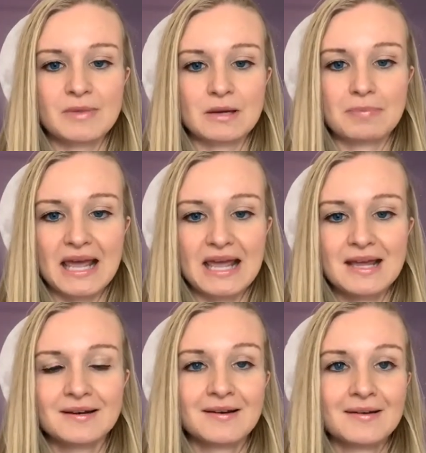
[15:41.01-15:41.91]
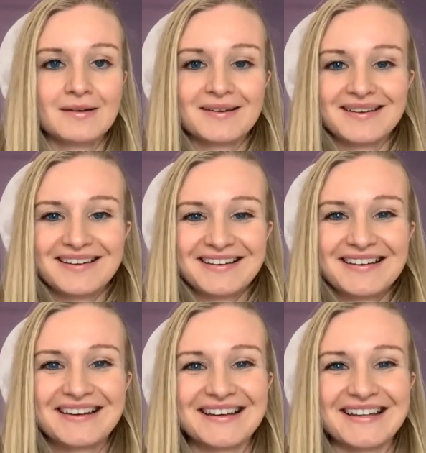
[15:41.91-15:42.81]
and pain,
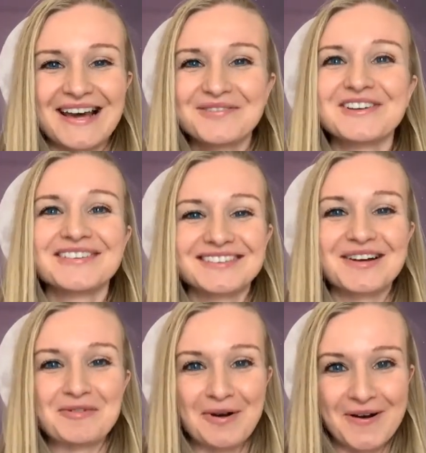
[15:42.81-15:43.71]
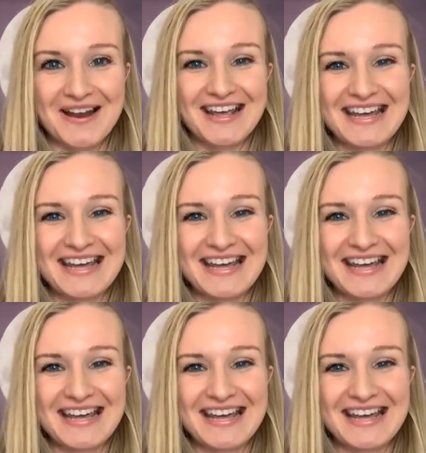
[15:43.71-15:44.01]
that feels so good.